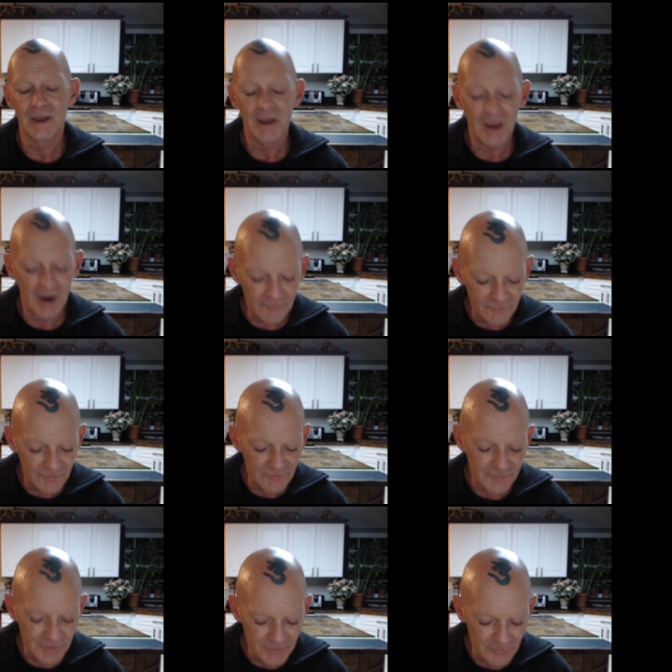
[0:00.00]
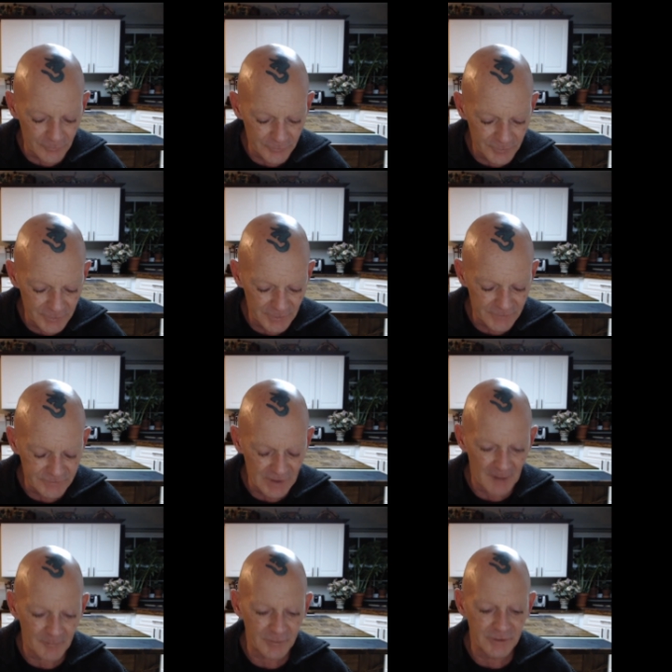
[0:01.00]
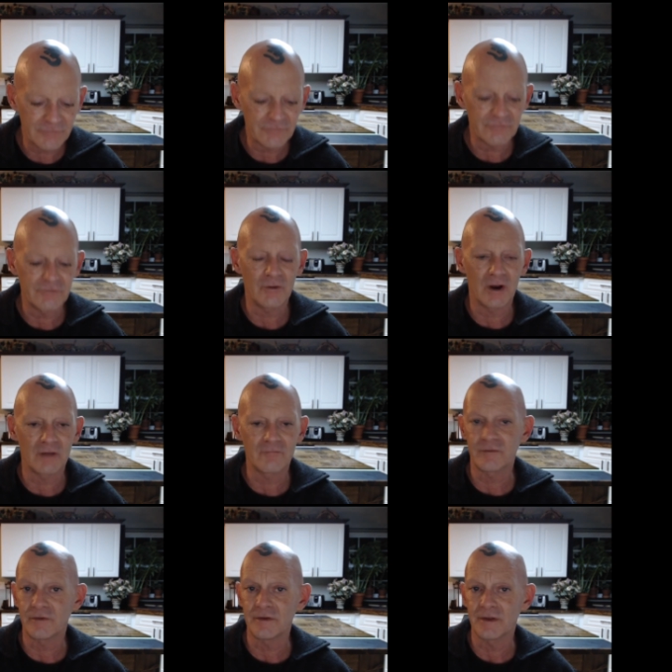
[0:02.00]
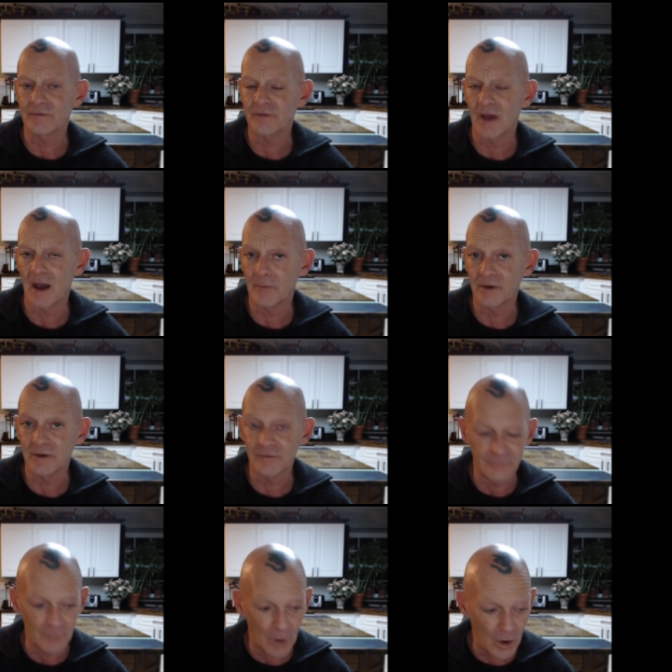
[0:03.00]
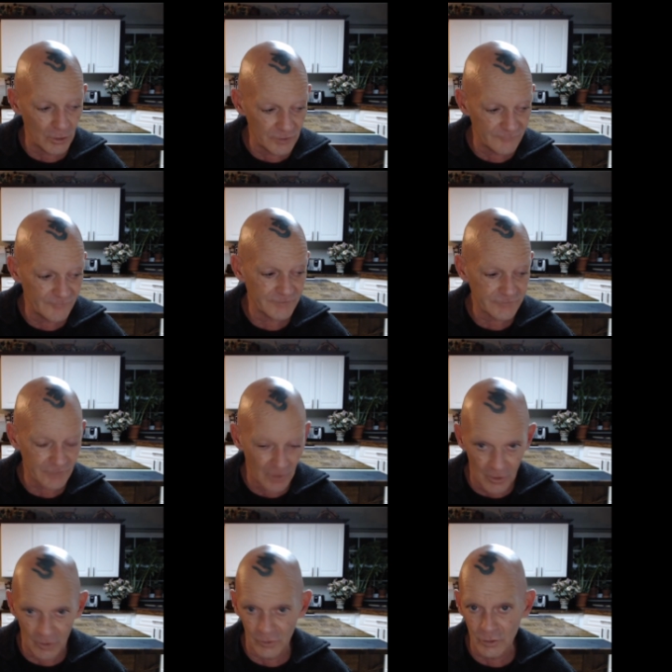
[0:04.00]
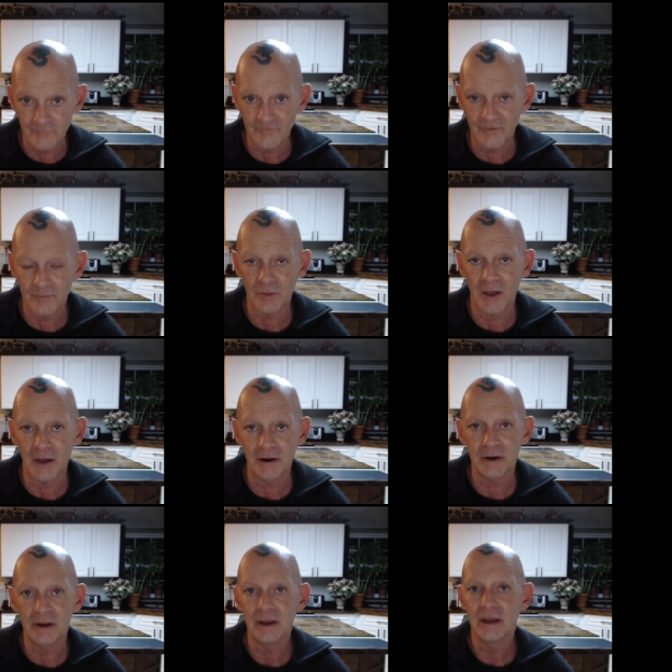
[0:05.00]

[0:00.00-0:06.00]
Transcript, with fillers: every single thing that's happening to you, everything that's happening to all of us all over the planet